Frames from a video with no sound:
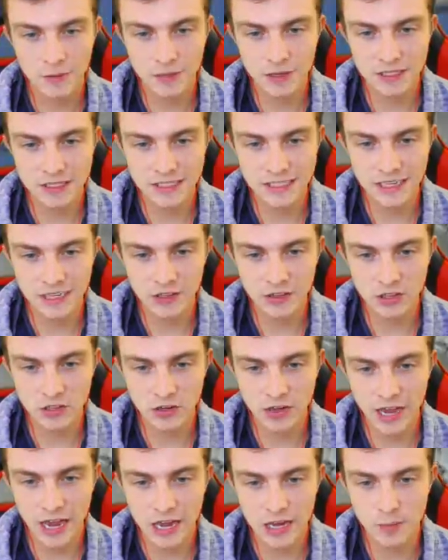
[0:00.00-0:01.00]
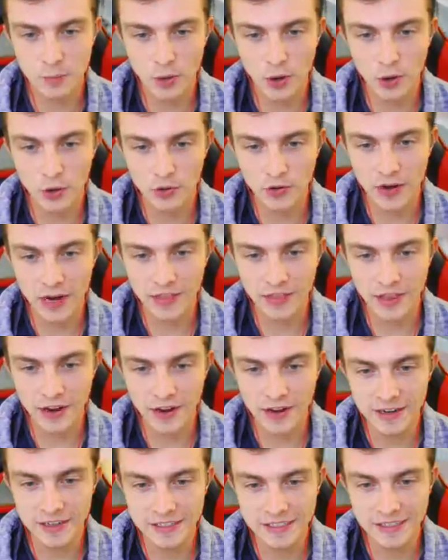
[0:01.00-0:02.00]
I'm gonna see a little head poke right there
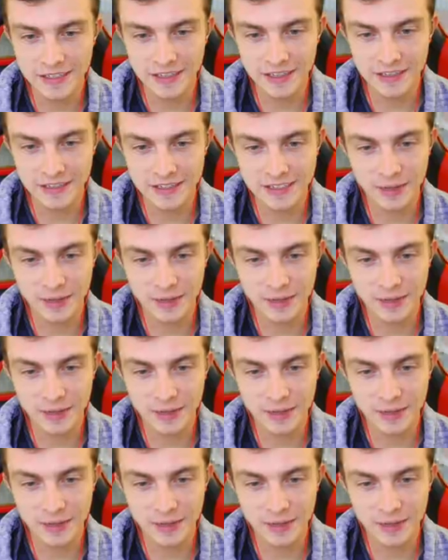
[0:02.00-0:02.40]
and that